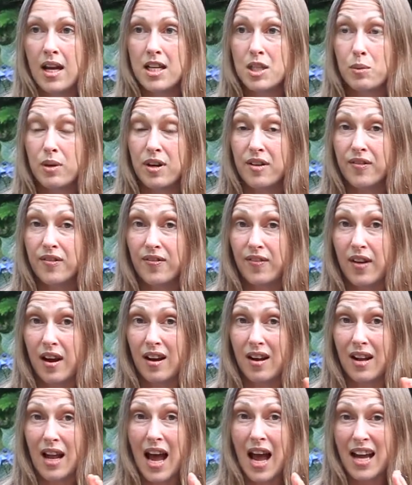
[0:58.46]
have
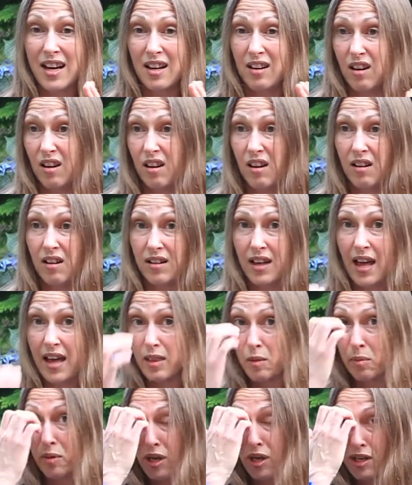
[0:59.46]
had a look at
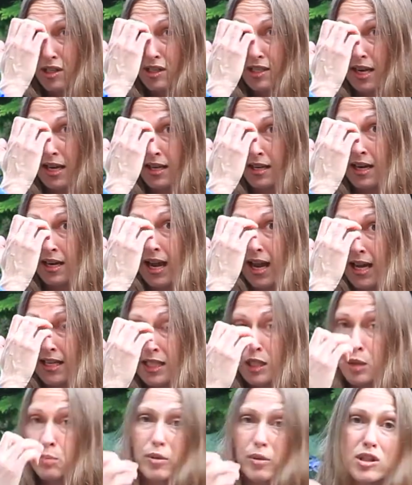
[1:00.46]
the person
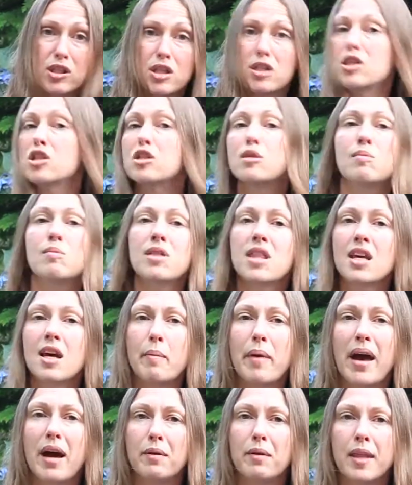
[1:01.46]
and spotted something
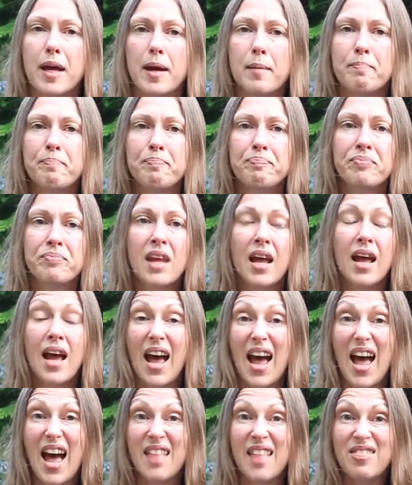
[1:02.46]
about them,
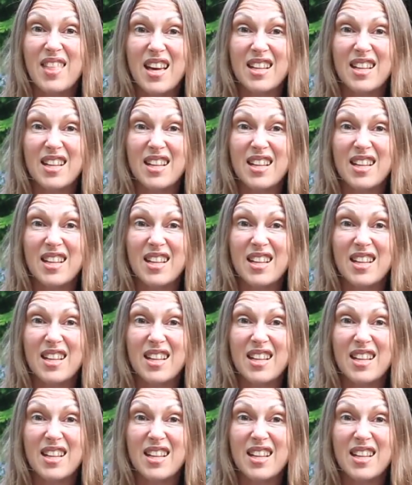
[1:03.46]
and then